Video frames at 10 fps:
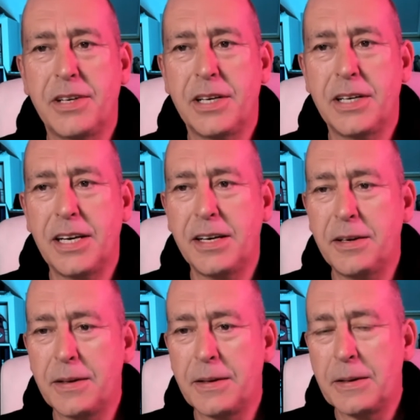even
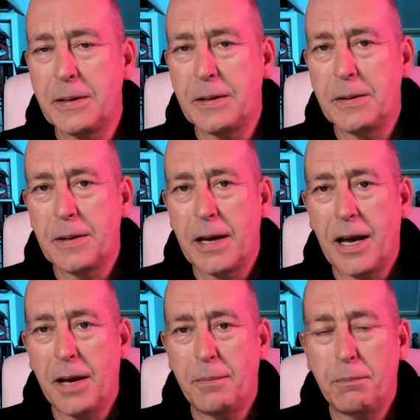earlier.
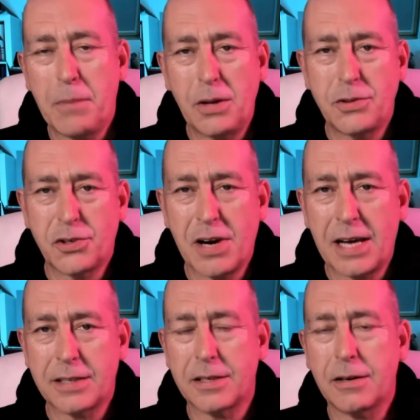Most
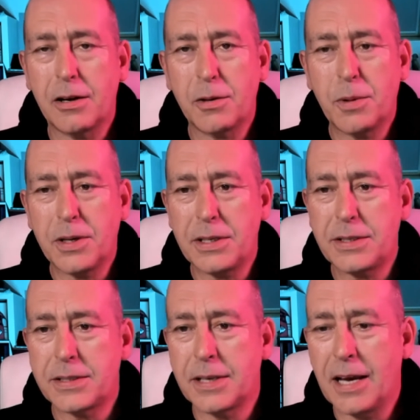tracks are
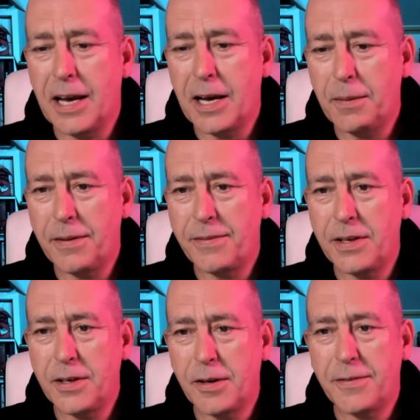clockwise.
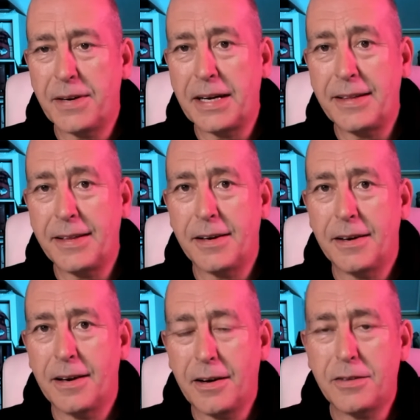If you know of any that
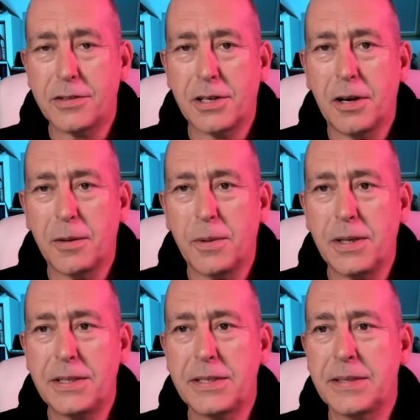aren't
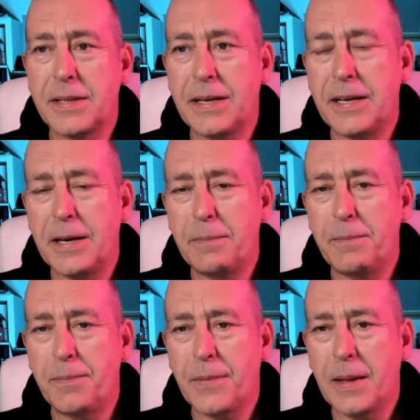clockwise,
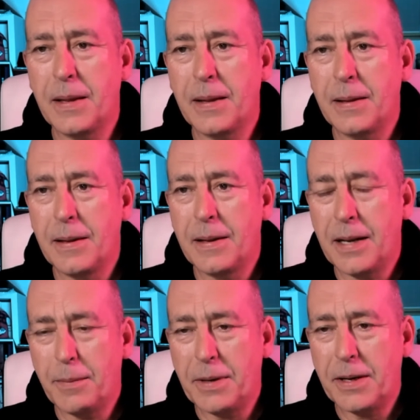then
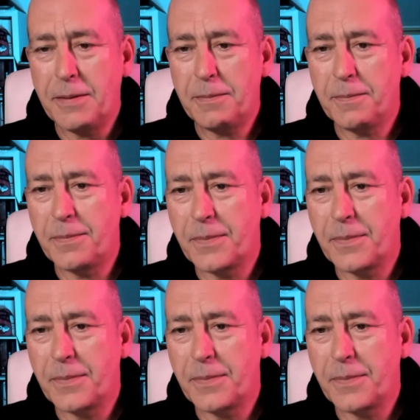let me know.